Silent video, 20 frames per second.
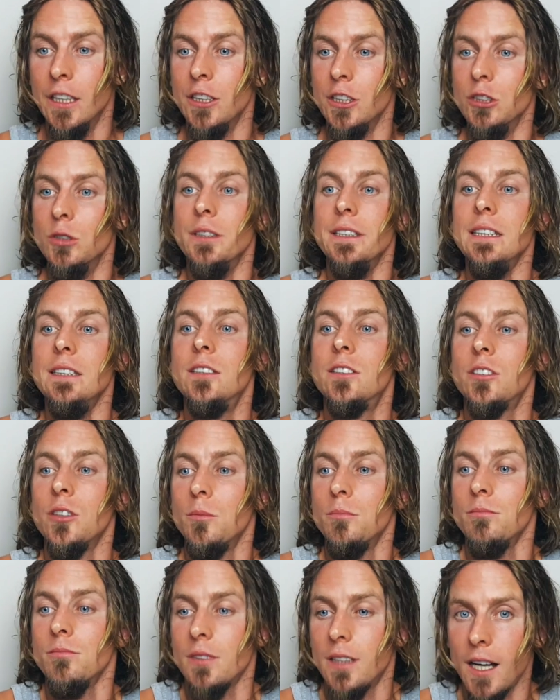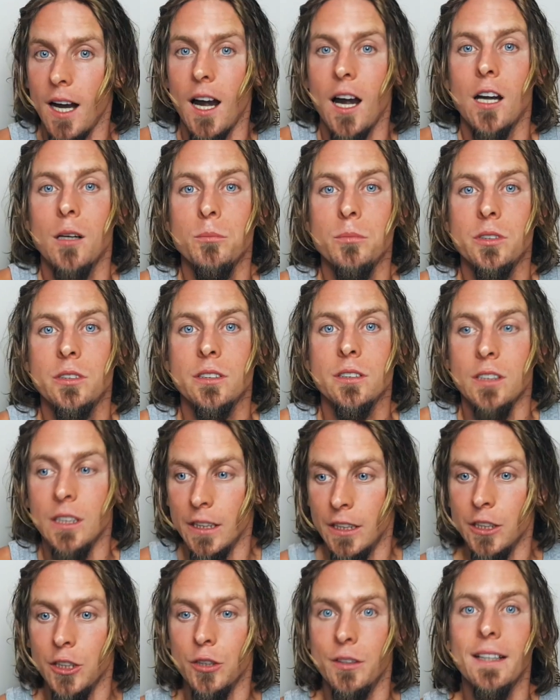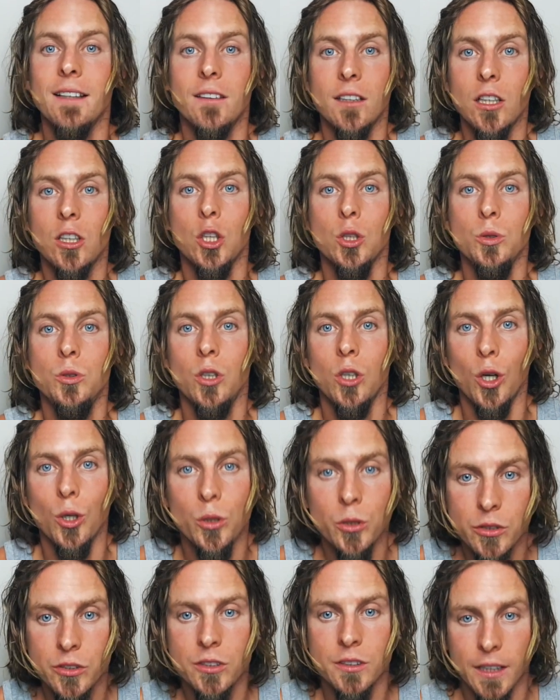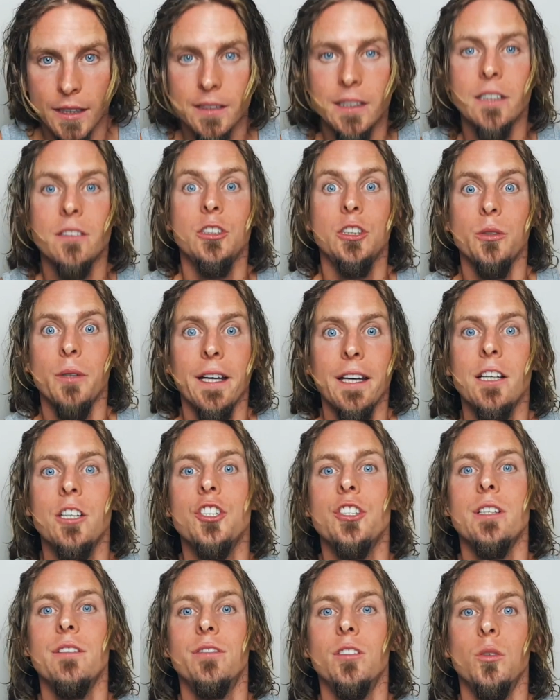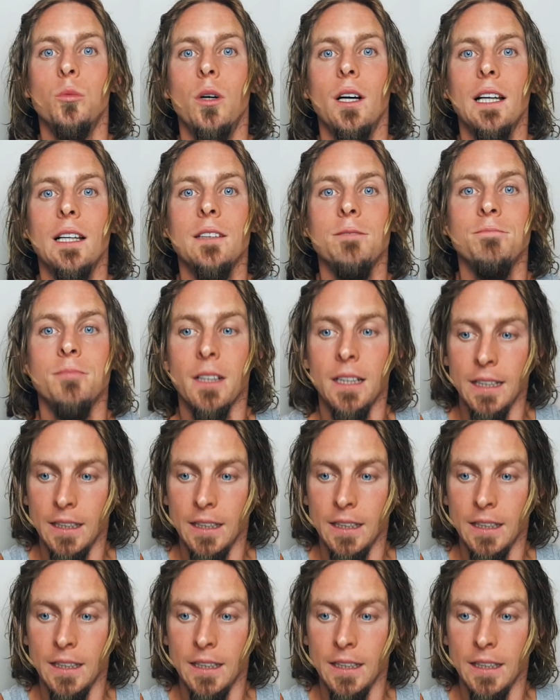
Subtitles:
You eat some carbs, you get the glucose, that gives you energy for a while.